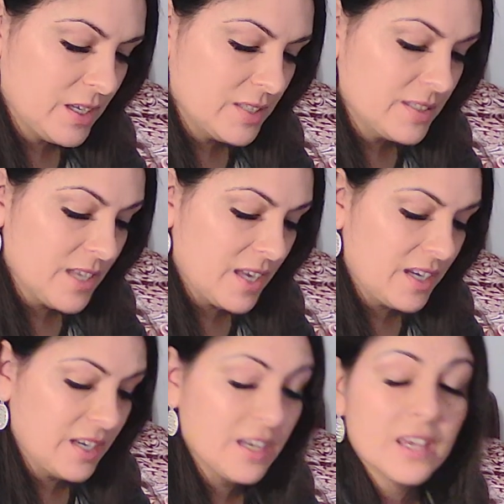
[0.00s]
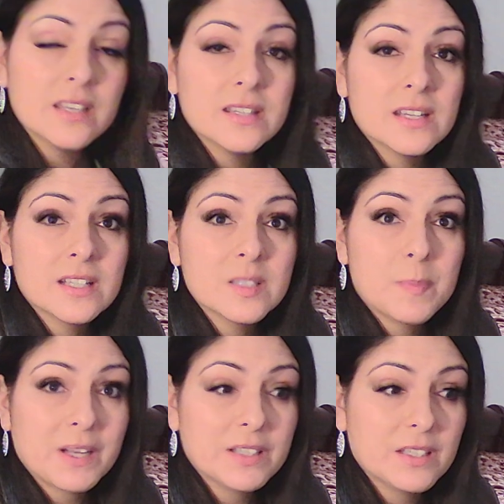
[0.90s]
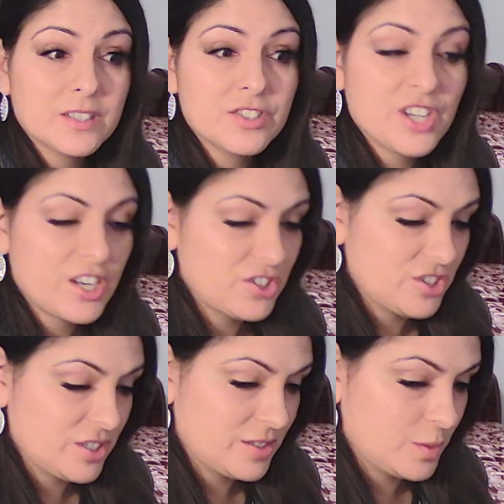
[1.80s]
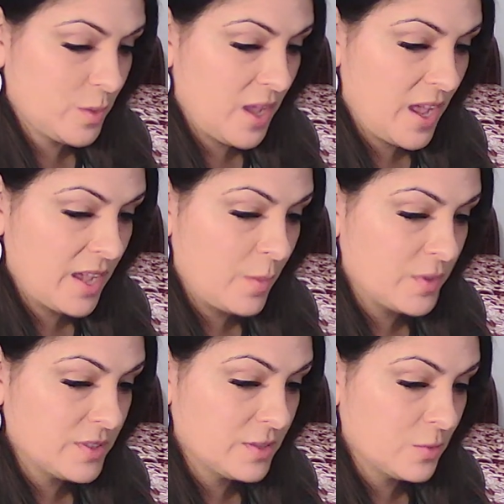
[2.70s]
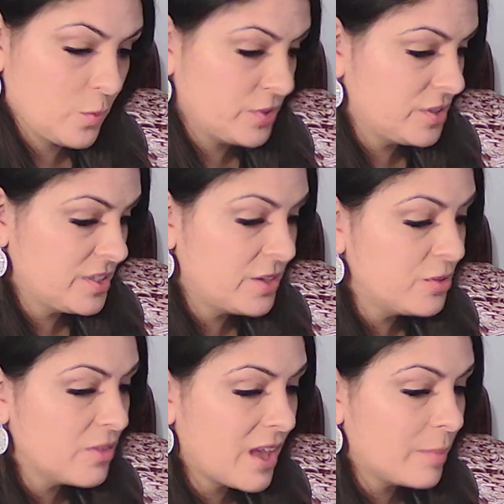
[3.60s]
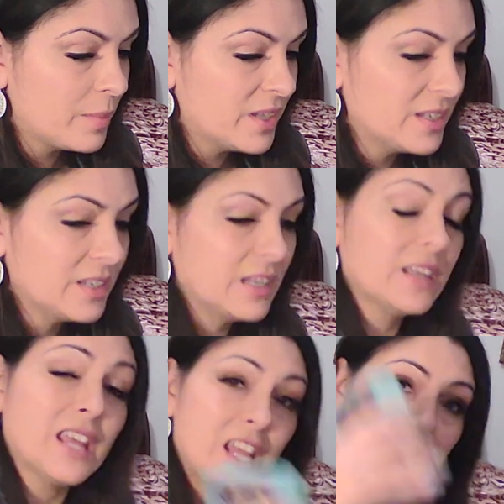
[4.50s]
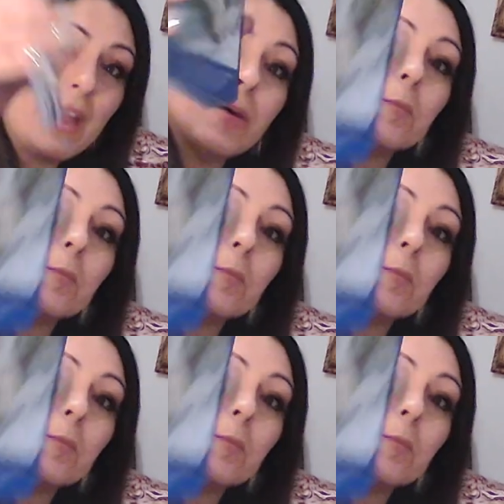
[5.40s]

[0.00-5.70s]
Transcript: Sudden and unexpected changes. Okay, I was going to tell you that, but it came out.